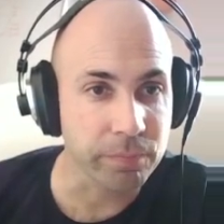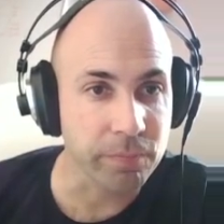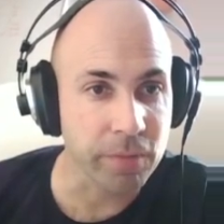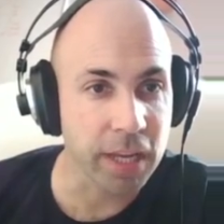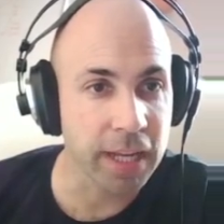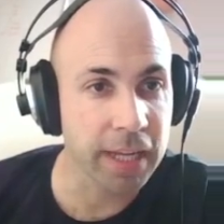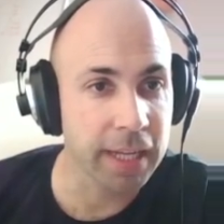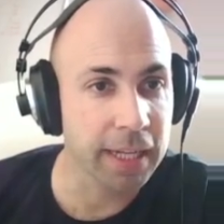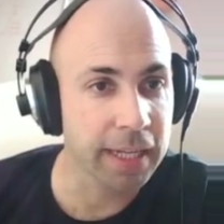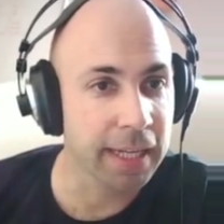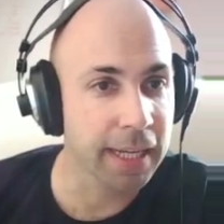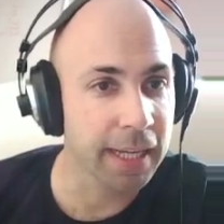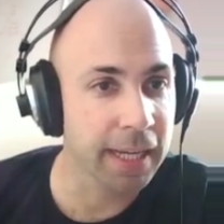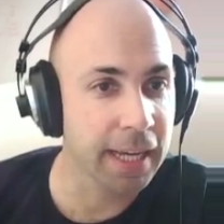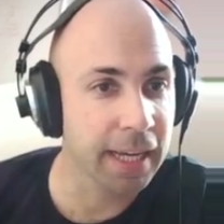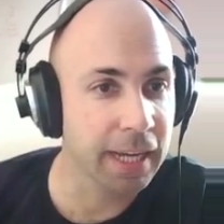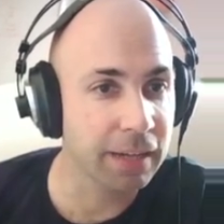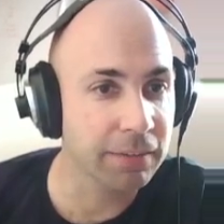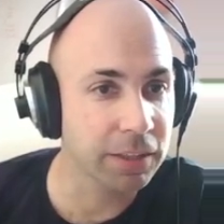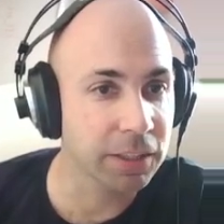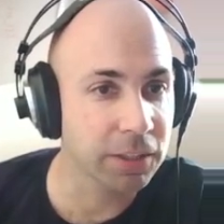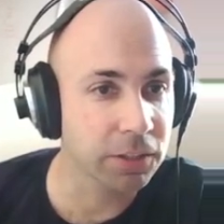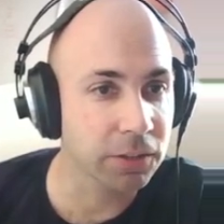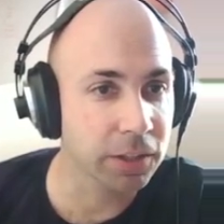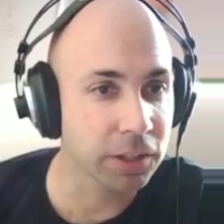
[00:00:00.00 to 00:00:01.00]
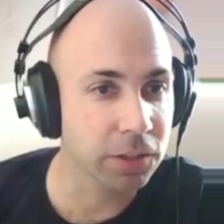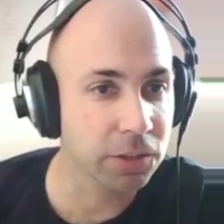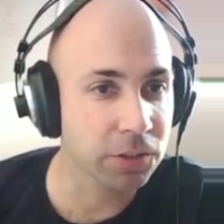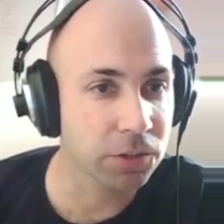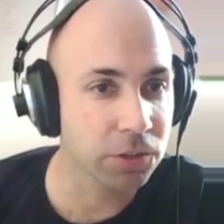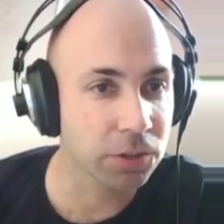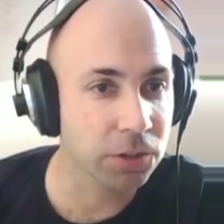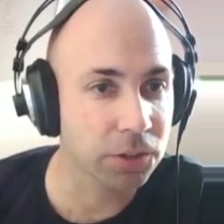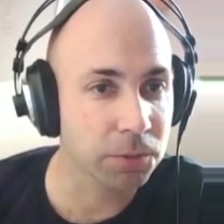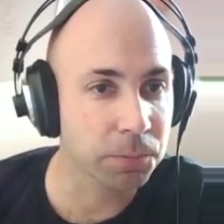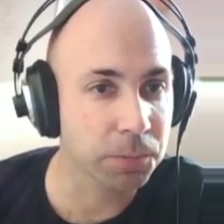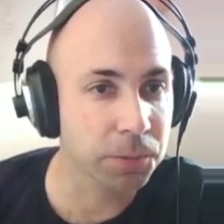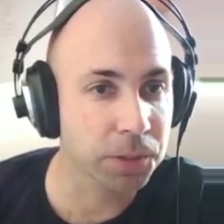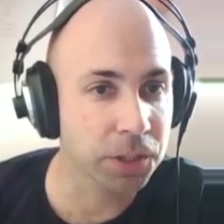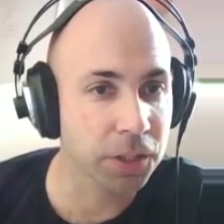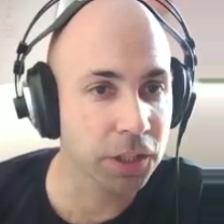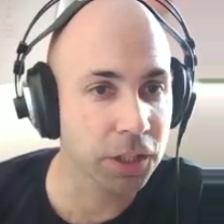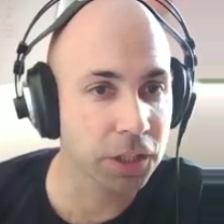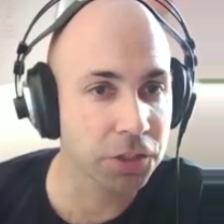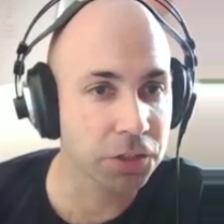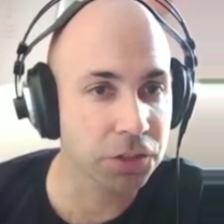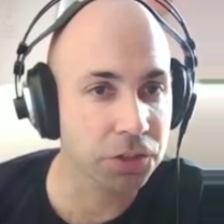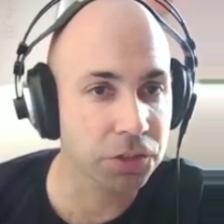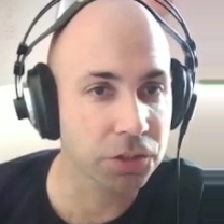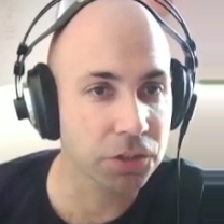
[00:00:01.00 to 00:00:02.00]
and I have integrated circuit
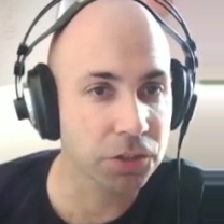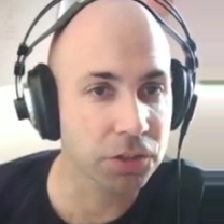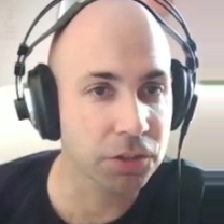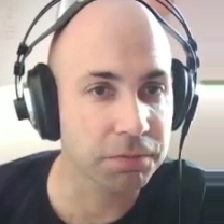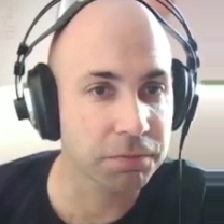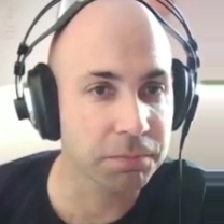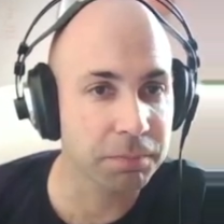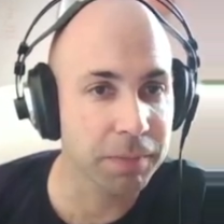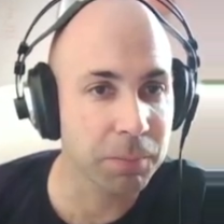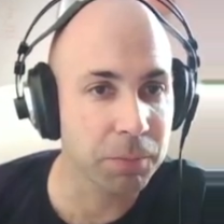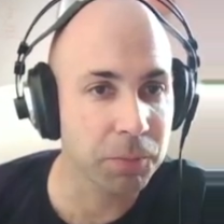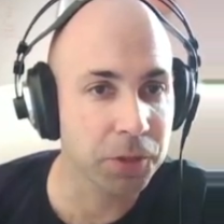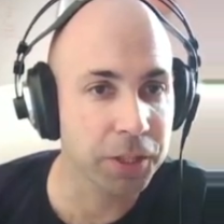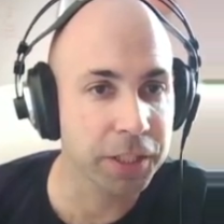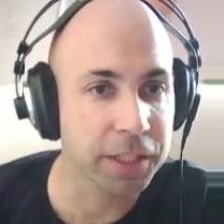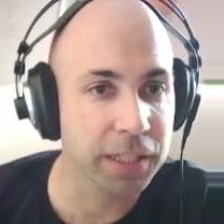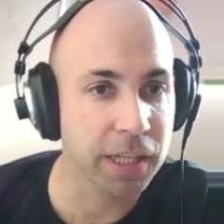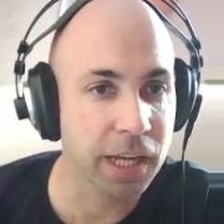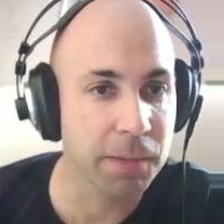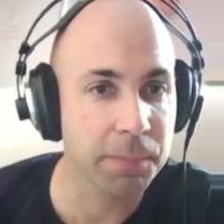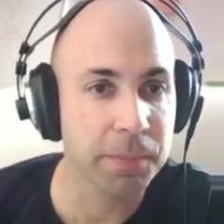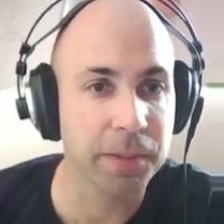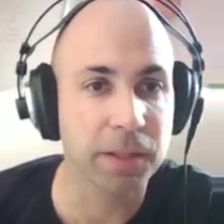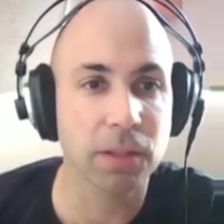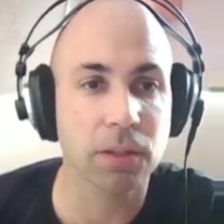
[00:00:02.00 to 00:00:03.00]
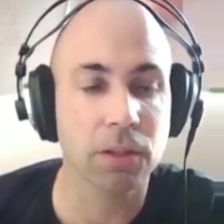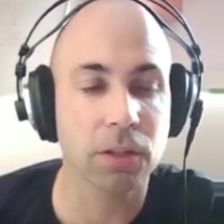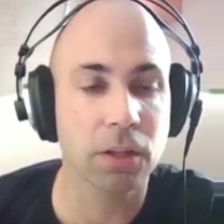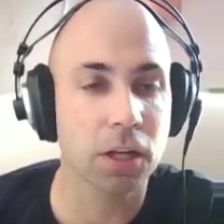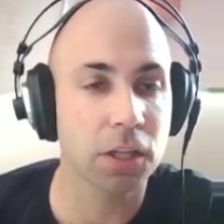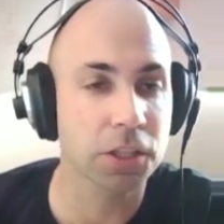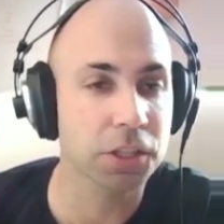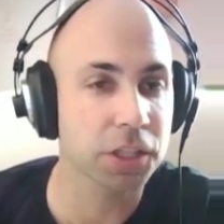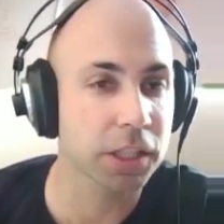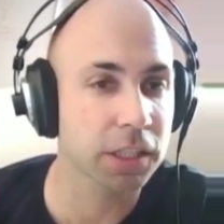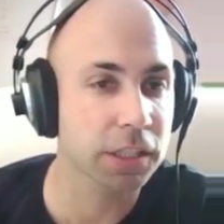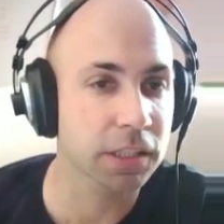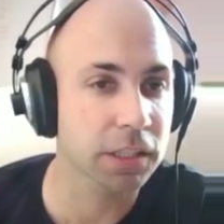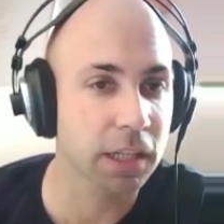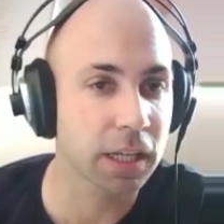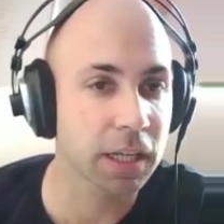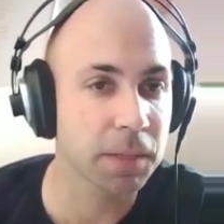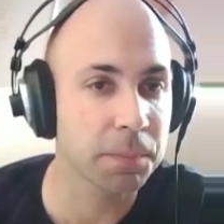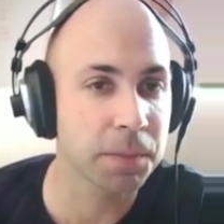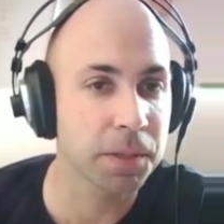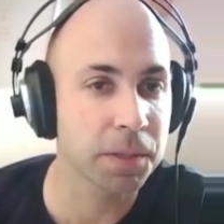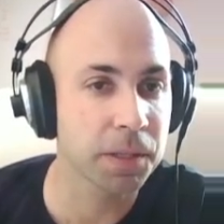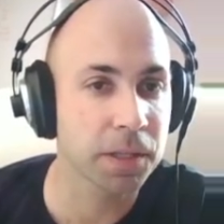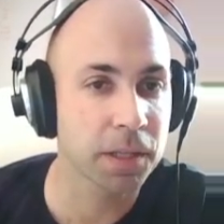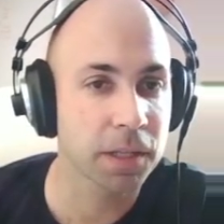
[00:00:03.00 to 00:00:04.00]
production of memory type and logic
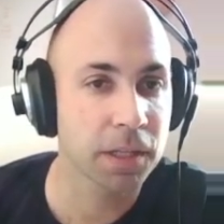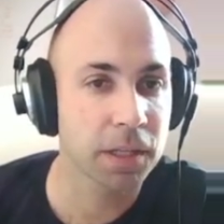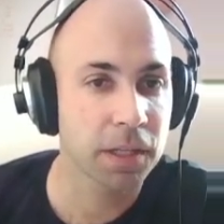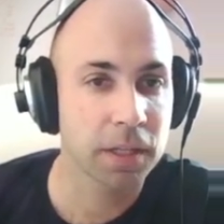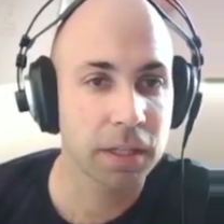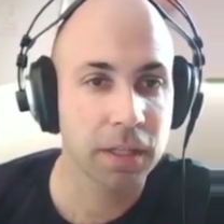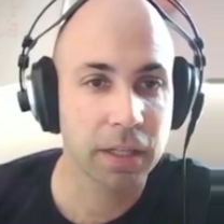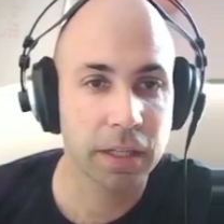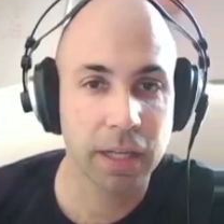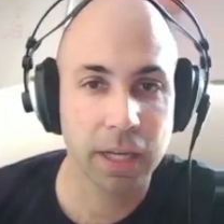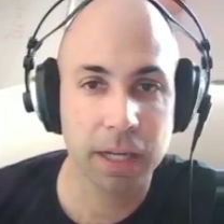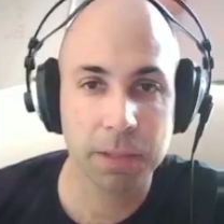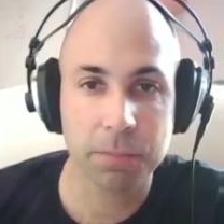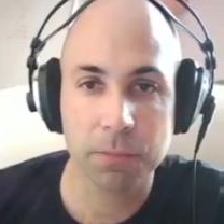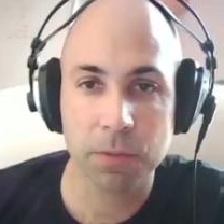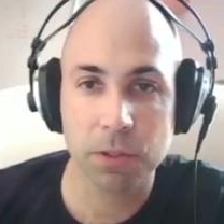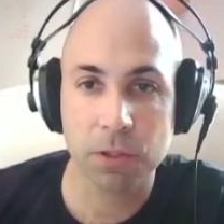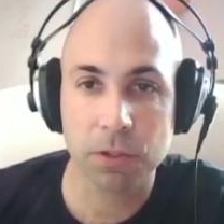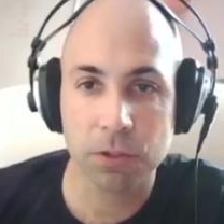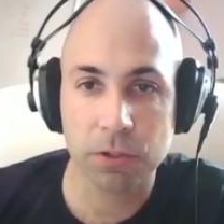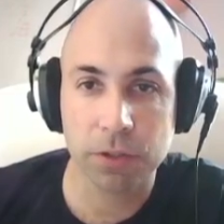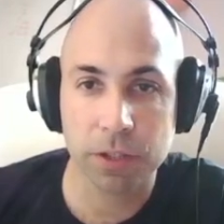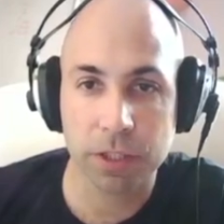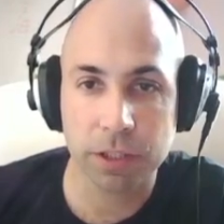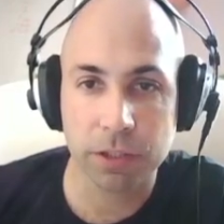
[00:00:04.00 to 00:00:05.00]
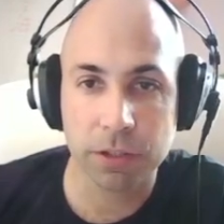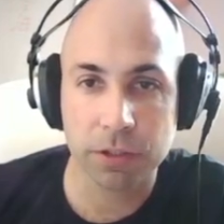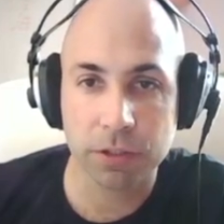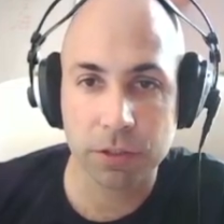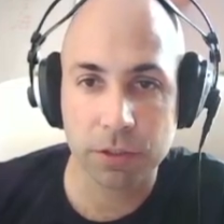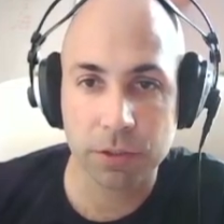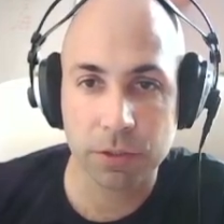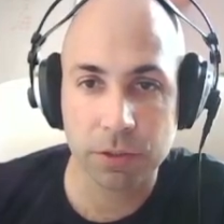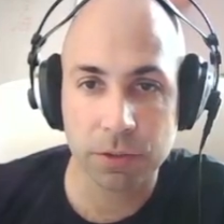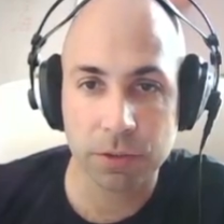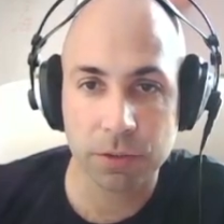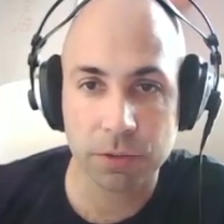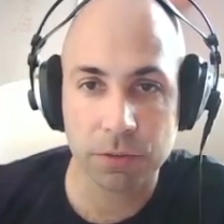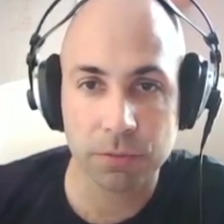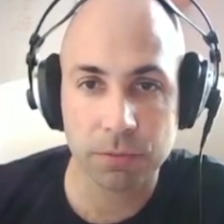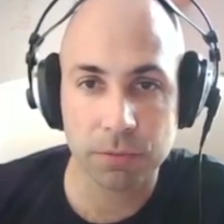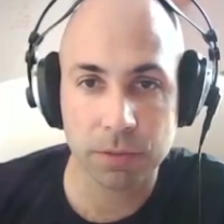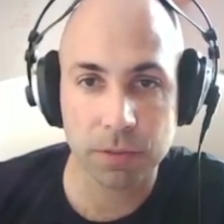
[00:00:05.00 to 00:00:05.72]
type. I'm going to,